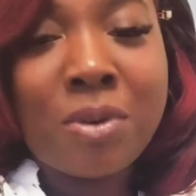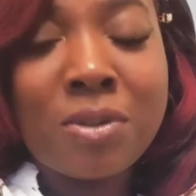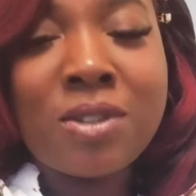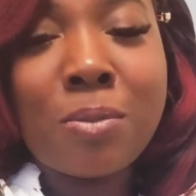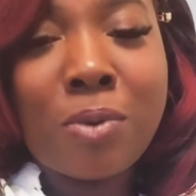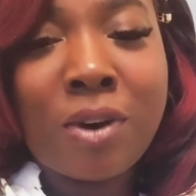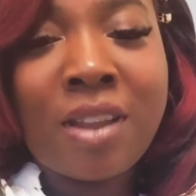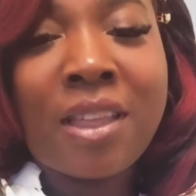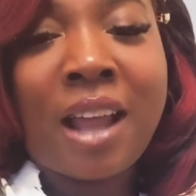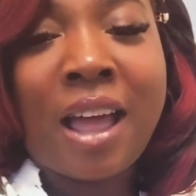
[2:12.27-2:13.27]
most
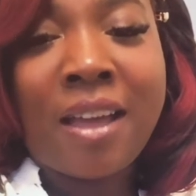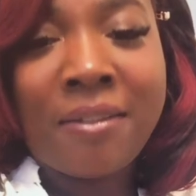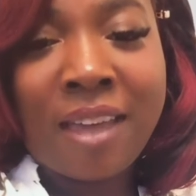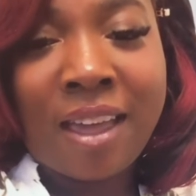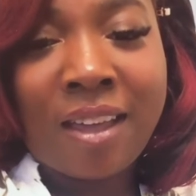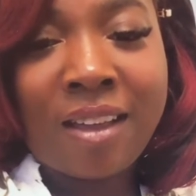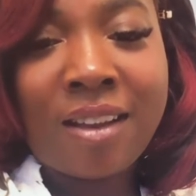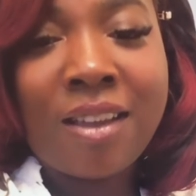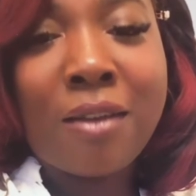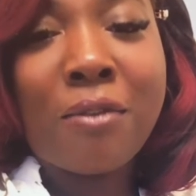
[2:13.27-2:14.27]
support that I've had
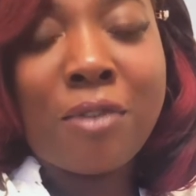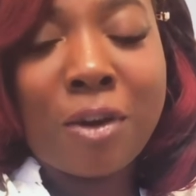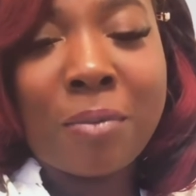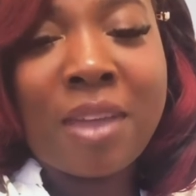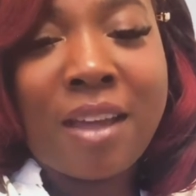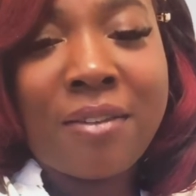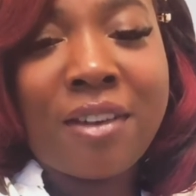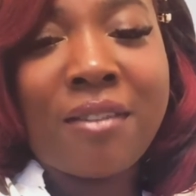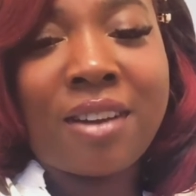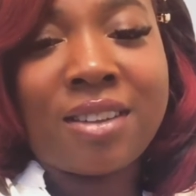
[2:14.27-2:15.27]
from
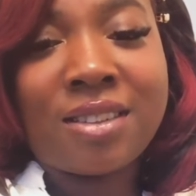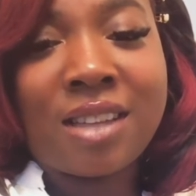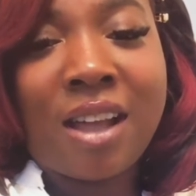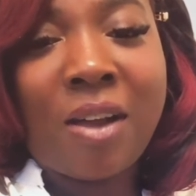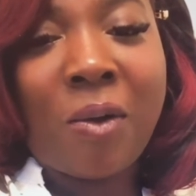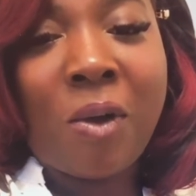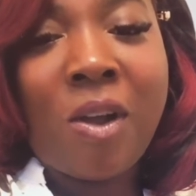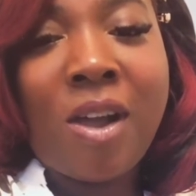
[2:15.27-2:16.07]
Cafe Reconcile.